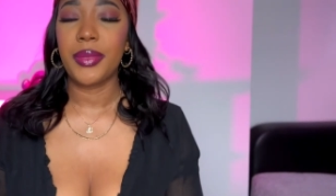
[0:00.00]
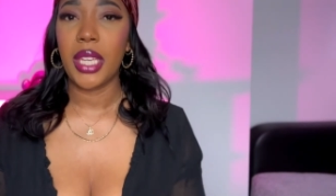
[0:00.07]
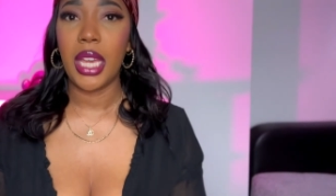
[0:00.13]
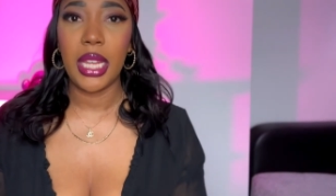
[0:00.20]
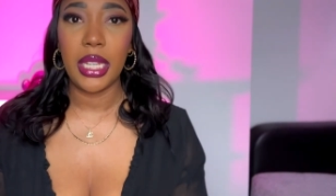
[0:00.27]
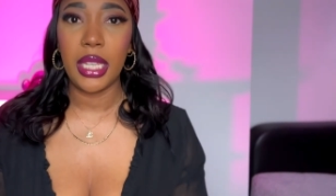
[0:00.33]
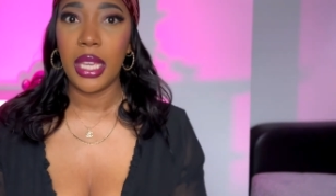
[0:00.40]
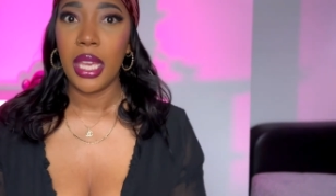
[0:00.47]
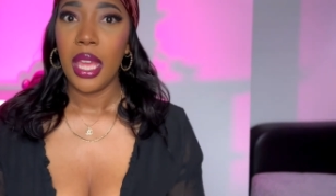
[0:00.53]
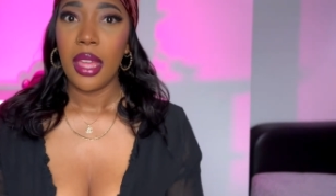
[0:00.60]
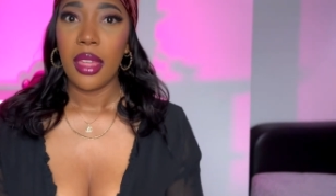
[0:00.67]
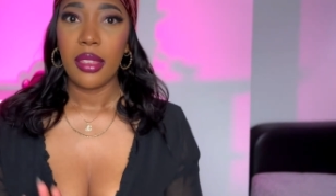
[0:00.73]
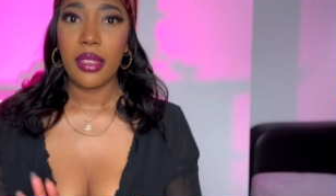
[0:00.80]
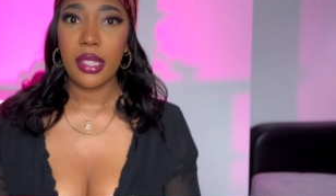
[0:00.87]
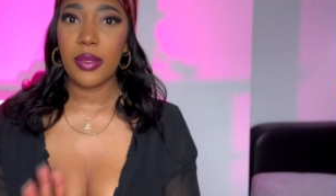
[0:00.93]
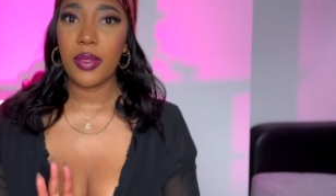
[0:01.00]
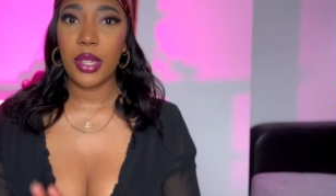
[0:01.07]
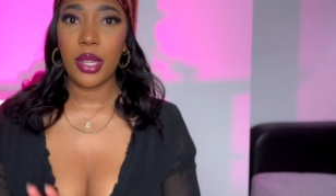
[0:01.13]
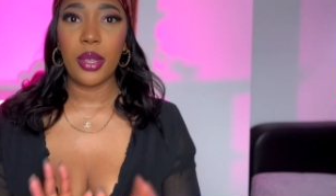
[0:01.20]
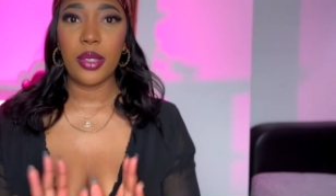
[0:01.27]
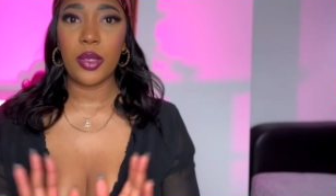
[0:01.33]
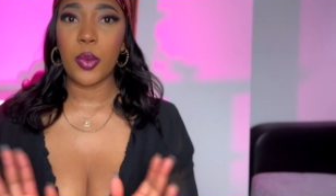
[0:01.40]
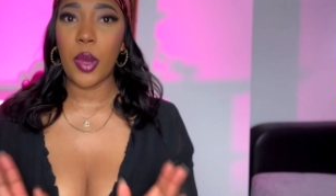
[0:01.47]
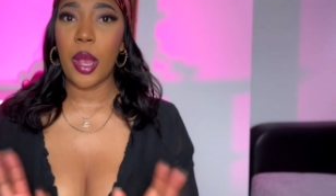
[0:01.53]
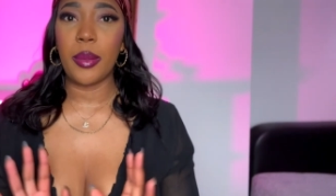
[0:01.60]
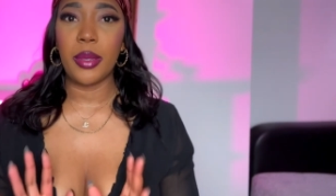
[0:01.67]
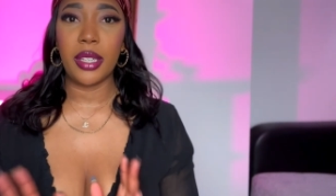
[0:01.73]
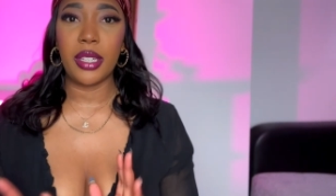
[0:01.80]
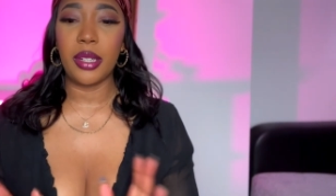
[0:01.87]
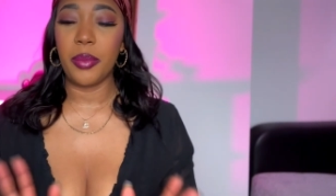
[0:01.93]
honey this video is
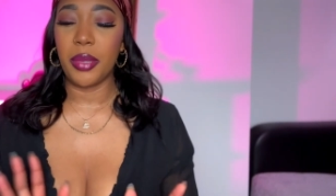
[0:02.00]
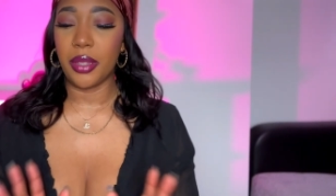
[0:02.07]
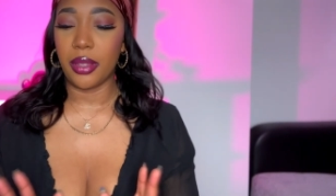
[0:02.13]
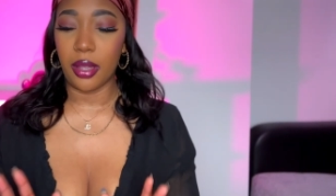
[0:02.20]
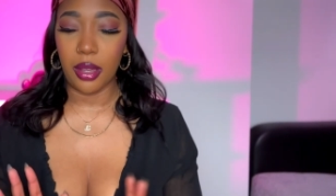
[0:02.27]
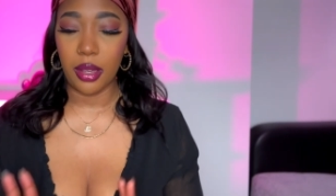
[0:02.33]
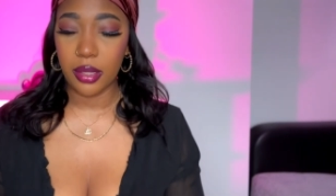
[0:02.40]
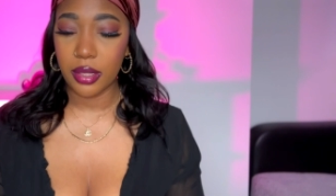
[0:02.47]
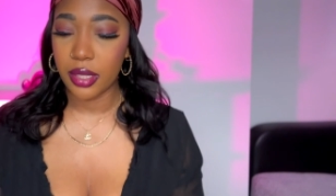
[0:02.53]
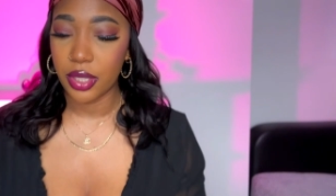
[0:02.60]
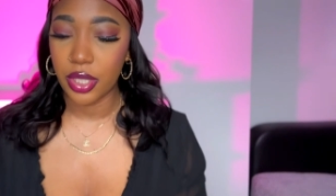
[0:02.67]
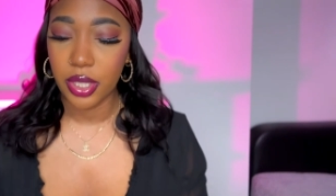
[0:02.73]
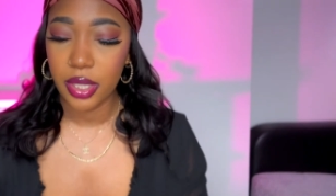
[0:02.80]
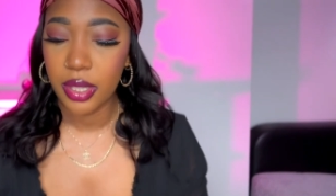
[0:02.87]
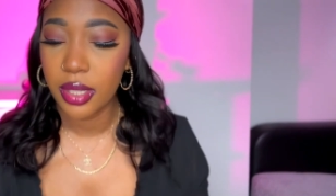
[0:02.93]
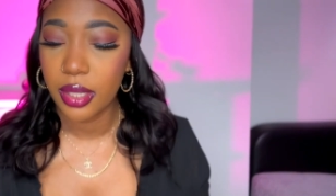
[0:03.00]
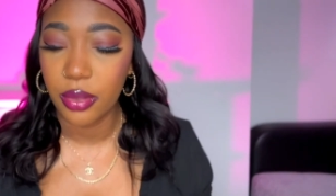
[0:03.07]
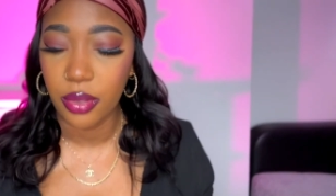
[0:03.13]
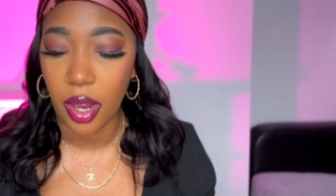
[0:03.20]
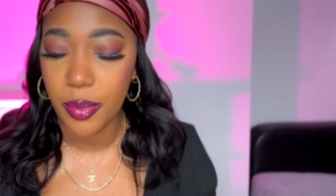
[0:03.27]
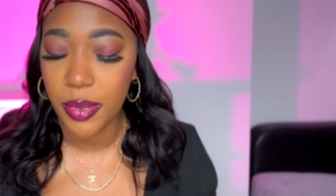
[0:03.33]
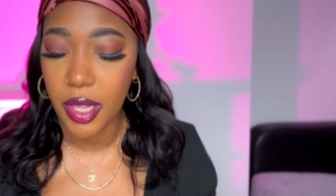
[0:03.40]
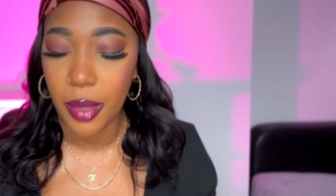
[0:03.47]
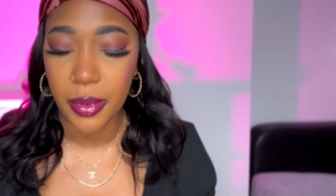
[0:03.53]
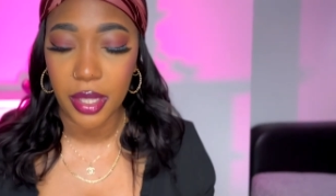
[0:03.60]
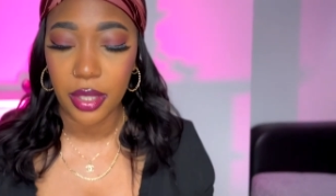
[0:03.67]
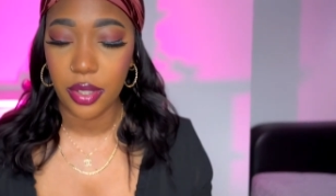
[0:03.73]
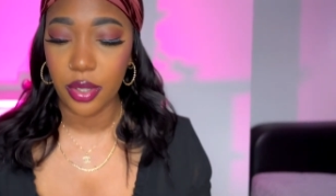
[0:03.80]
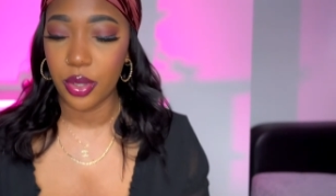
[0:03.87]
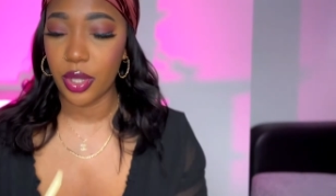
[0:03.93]
probably gonna be long so just grab
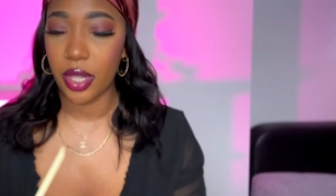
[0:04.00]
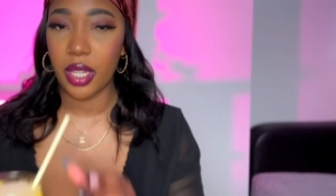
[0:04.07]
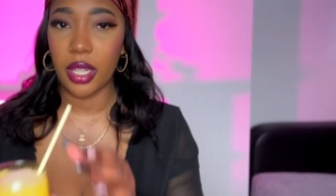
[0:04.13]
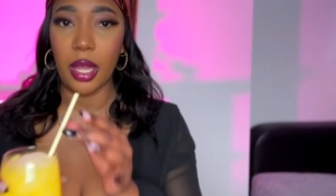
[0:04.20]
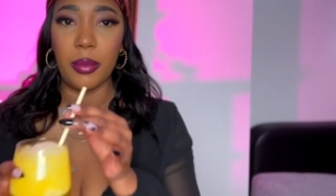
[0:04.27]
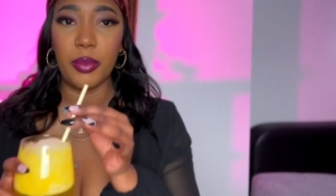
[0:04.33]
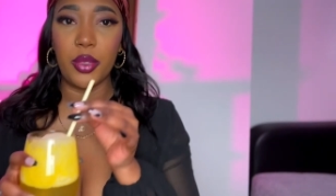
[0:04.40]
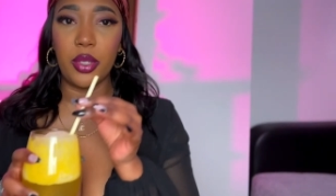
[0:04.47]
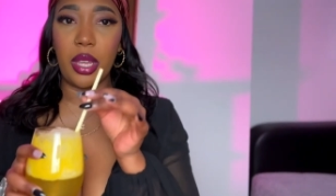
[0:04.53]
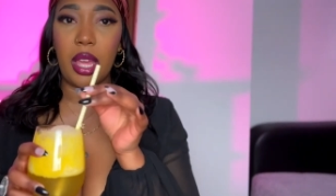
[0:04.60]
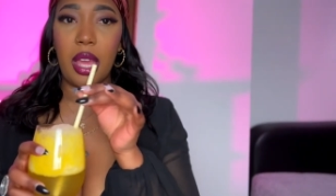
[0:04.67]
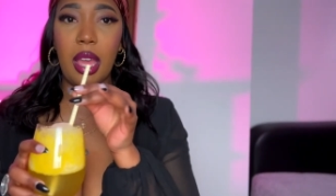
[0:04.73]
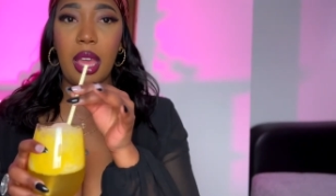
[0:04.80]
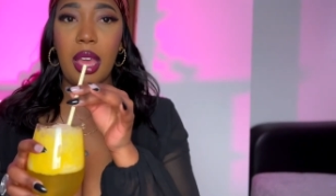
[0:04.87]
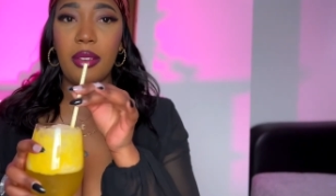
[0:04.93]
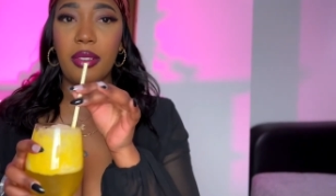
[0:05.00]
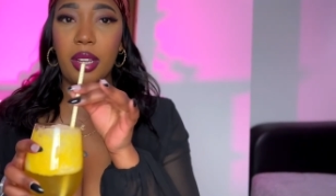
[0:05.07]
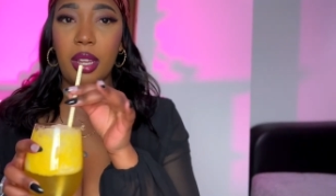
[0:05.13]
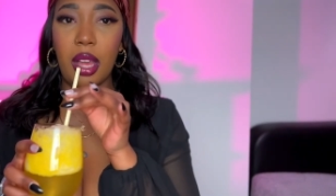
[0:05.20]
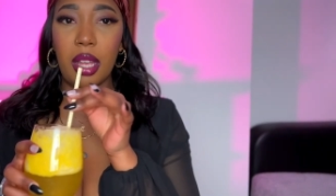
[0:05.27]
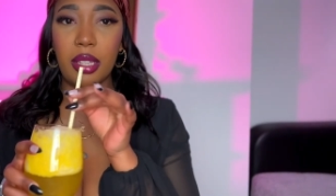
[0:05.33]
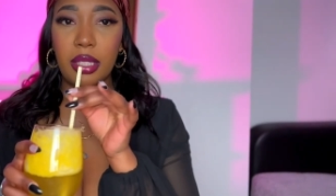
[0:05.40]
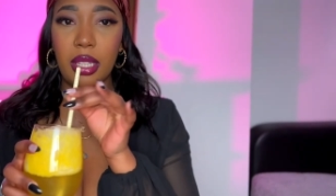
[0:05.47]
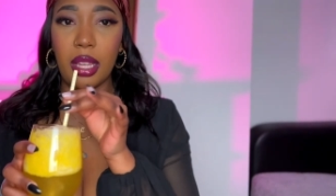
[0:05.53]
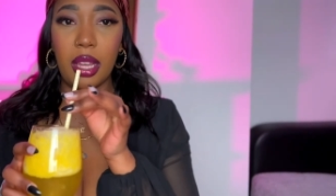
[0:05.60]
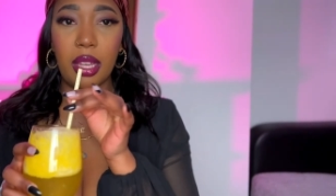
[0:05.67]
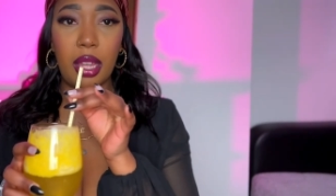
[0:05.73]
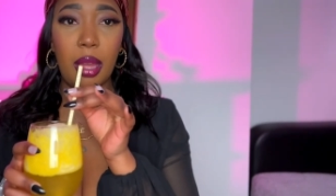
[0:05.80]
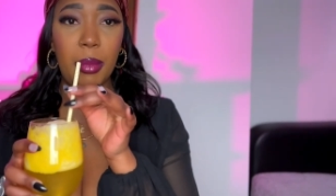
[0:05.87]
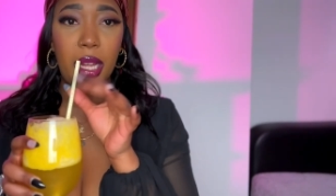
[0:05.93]
something to drink i'm i have a cocktail
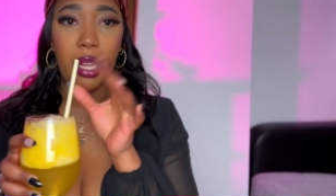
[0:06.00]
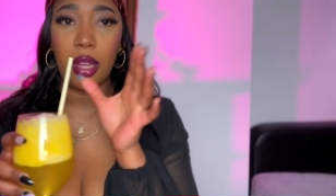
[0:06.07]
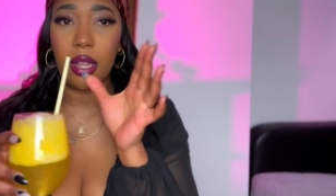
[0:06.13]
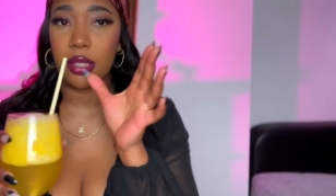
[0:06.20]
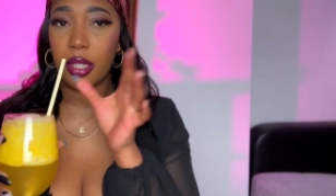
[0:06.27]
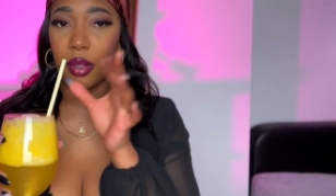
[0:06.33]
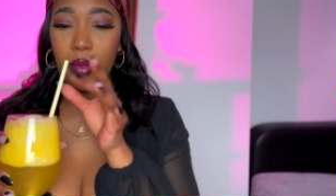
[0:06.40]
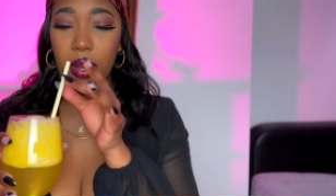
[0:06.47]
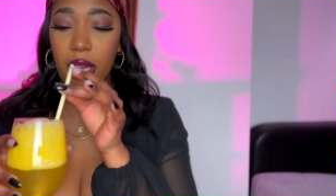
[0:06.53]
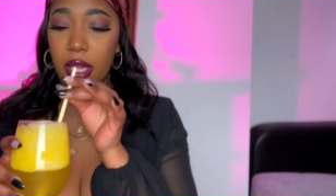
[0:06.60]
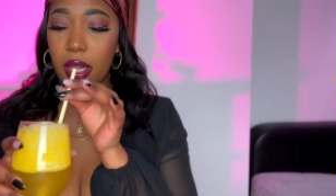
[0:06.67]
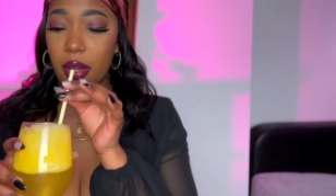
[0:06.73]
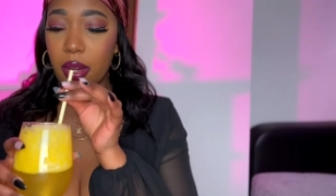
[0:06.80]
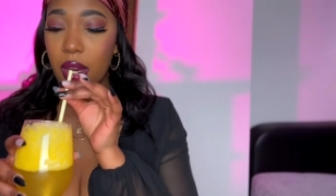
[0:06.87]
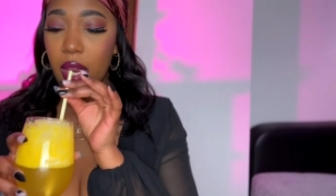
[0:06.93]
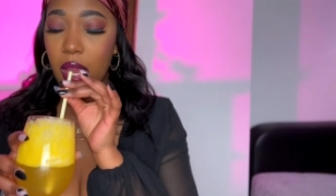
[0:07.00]
i got my cocktail right here